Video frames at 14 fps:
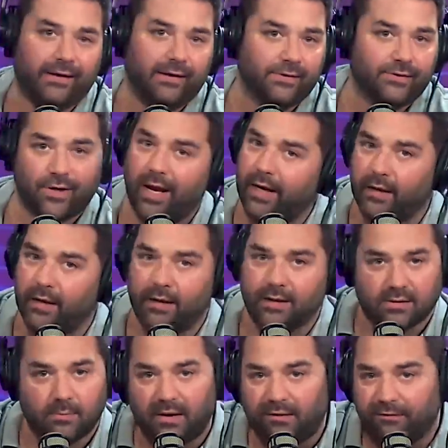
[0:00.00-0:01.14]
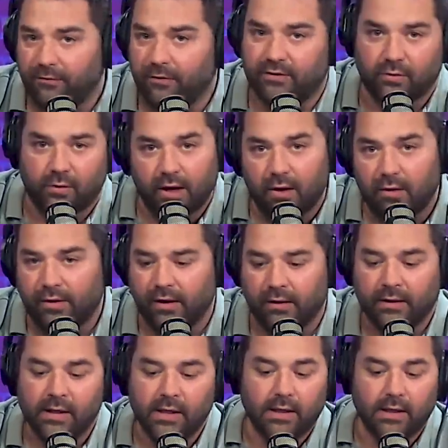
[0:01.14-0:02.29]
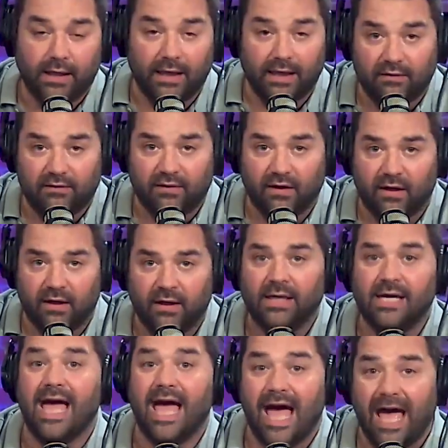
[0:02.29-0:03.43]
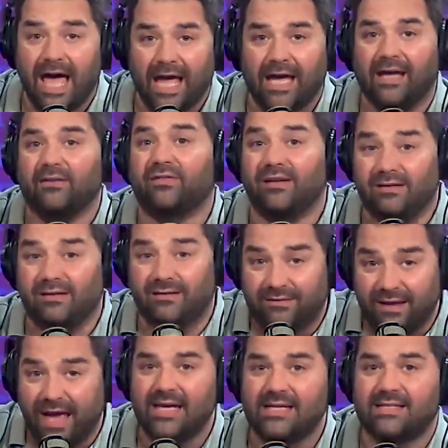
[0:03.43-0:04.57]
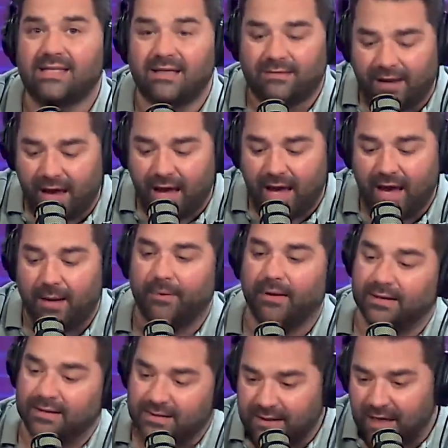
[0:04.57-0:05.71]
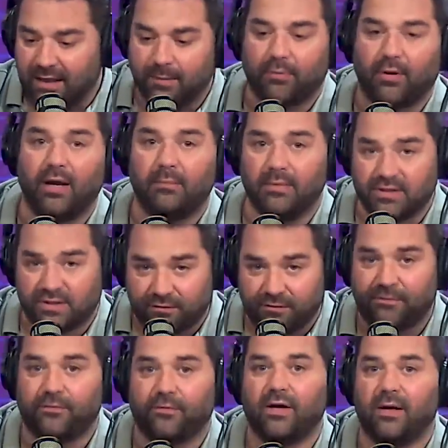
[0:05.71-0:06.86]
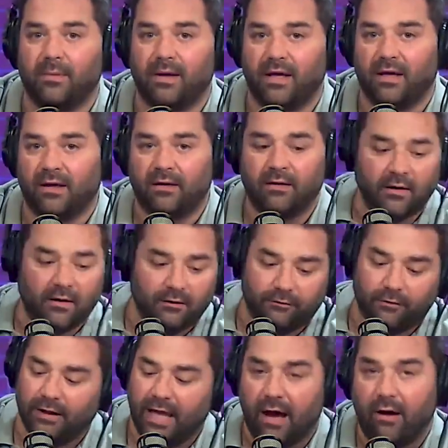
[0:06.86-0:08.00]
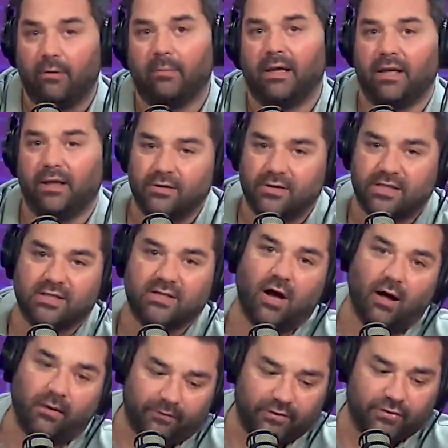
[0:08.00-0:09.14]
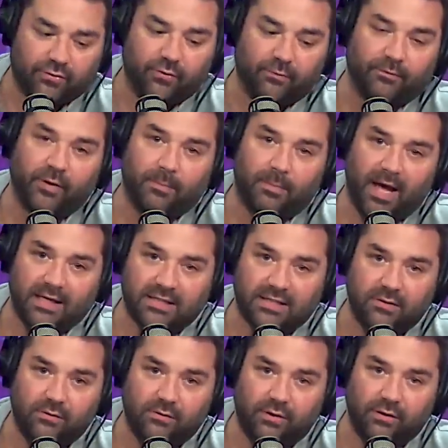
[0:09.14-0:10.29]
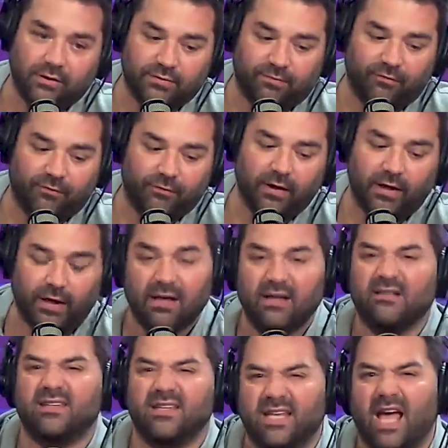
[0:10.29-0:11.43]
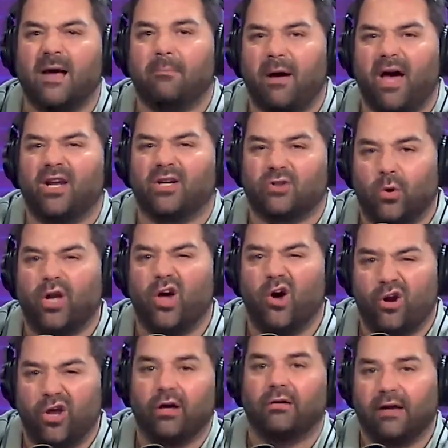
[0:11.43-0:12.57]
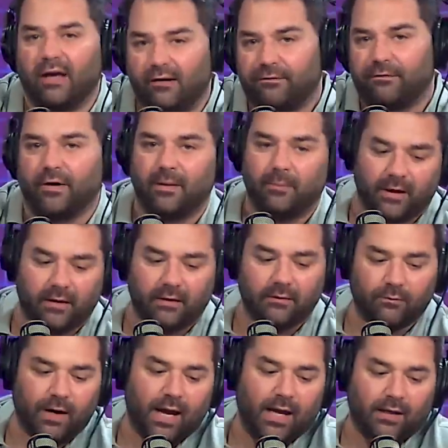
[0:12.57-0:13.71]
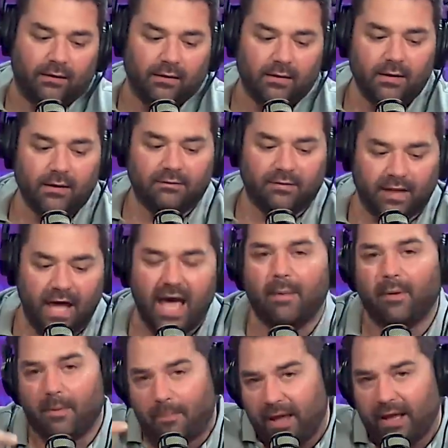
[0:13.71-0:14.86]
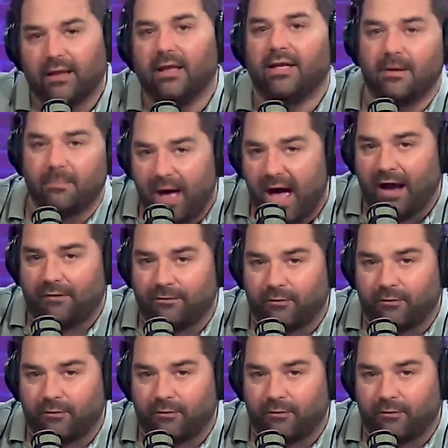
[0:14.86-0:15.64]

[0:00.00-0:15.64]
here trying to hustle me for a Toyota, into, hey, today's the day I'm going to celebrate Mr. Freeman for allowing me to use his conference room for the past 2 years for free. Today I'm buying a Toyota at Freeman, right? Today I'm going to pay Glinda back